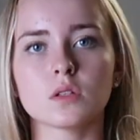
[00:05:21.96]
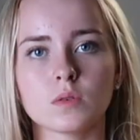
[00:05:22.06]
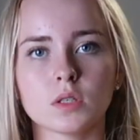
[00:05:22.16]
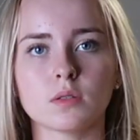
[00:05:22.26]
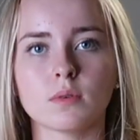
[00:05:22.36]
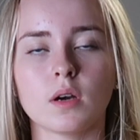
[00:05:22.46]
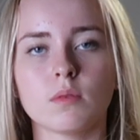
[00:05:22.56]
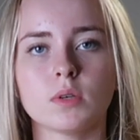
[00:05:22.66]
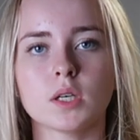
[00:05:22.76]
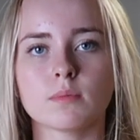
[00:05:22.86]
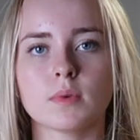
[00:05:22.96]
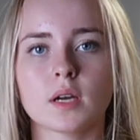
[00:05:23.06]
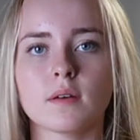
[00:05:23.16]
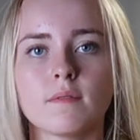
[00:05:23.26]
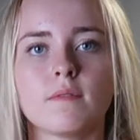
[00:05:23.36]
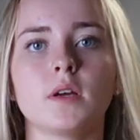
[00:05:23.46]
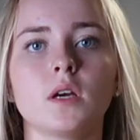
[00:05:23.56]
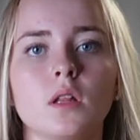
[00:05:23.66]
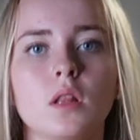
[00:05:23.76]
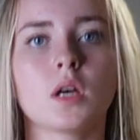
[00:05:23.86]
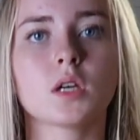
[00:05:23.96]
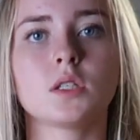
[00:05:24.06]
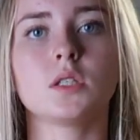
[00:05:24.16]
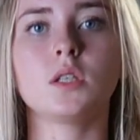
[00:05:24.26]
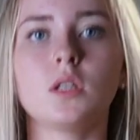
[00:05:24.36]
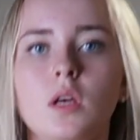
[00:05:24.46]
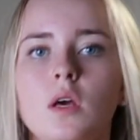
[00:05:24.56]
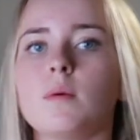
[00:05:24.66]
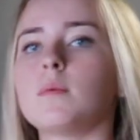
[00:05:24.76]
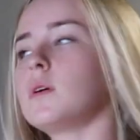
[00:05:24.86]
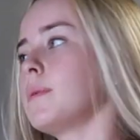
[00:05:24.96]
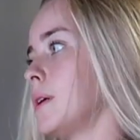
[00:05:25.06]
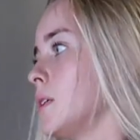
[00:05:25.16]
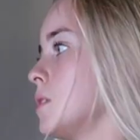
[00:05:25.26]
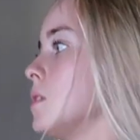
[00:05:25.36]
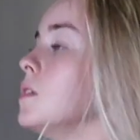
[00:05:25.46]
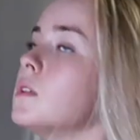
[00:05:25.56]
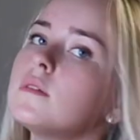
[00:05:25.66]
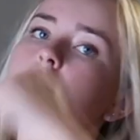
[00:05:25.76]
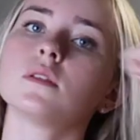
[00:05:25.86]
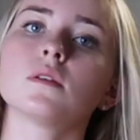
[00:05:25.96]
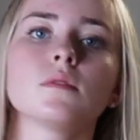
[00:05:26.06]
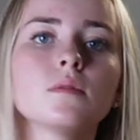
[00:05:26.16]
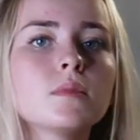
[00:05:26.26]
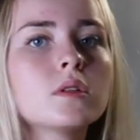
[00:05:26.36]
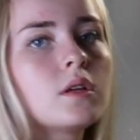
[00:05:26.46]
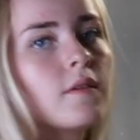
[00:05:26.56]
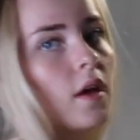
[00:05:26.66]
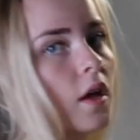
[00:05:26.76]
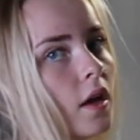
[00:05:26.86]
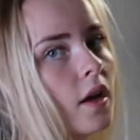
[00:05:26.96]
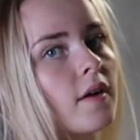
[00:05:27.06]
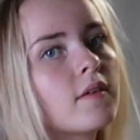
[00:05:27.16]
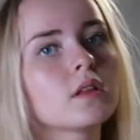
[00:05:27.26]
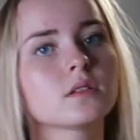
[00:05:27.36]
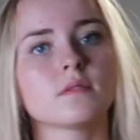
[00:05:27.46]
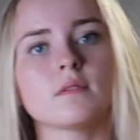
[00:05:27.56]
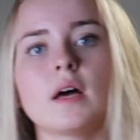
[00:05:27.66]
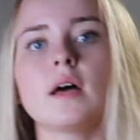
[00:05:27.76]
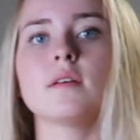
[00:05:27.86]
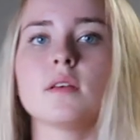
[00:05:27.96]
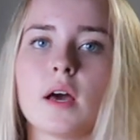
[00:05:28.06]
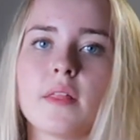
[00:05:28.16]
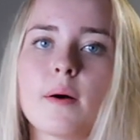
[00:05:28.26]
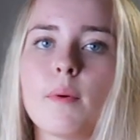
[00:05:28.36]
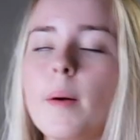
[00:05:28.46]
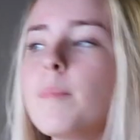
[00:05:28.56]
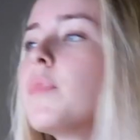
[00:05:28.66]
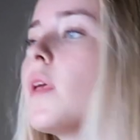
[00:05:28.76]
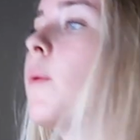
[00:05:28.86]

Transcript: switch my wig make him feel like he my mind never lost them hair yeah that one